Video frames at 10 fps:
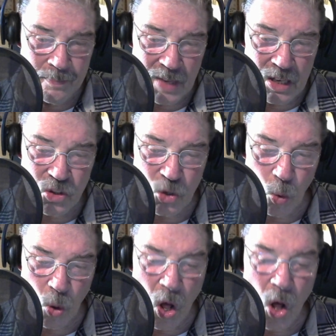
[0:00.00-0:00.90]

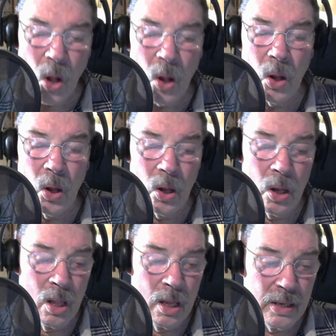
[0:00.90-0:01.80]
So all
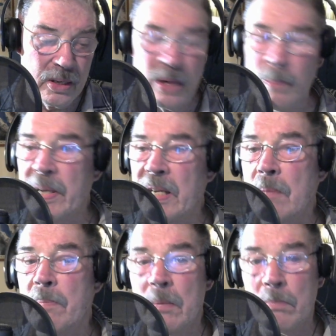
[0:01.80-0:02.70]
committee
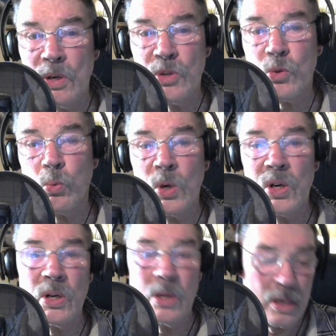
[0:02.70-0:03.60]
members
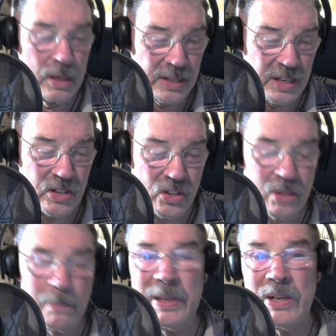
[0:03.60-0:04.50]
were
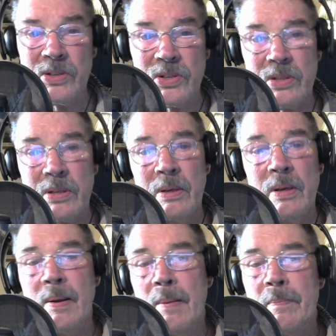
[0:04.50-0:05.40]
dismissed.
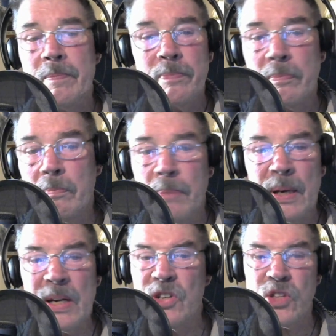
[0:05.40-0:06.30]

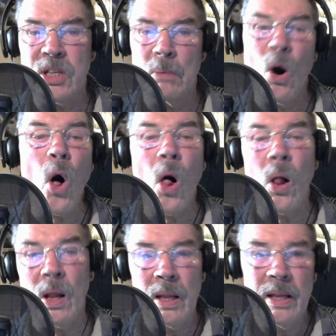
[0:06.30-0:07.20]
Punish them
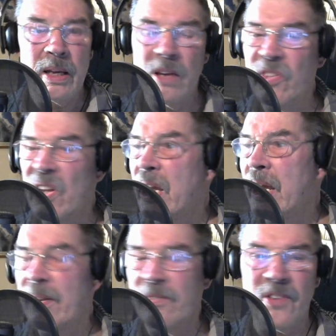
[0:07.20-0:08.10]
all if they
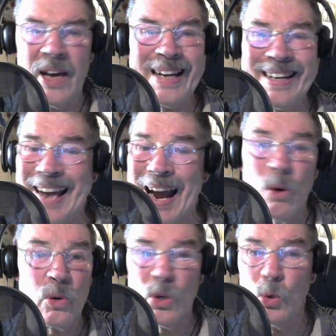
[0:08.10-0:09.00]
can't find
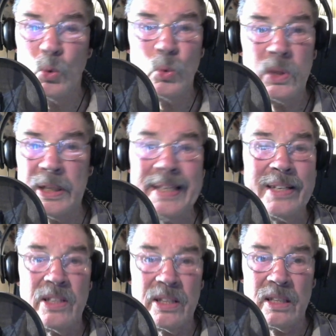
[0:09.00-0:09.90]
out who
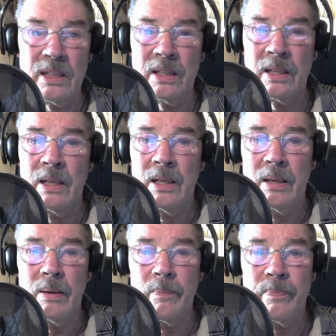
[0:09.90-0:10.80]
leaked the
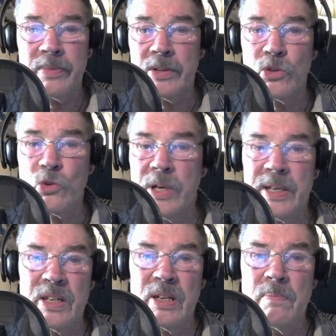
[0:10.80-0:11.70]

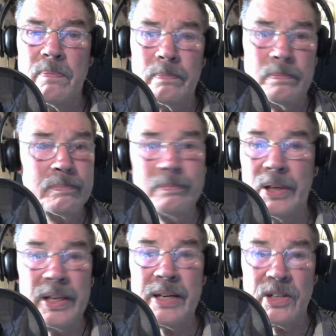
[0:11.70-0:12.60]
dreaded
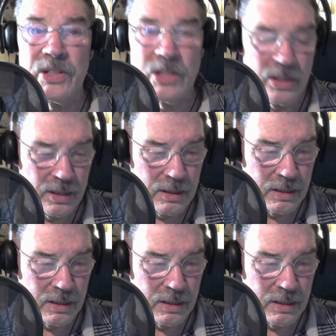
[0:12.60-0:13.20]
letter to the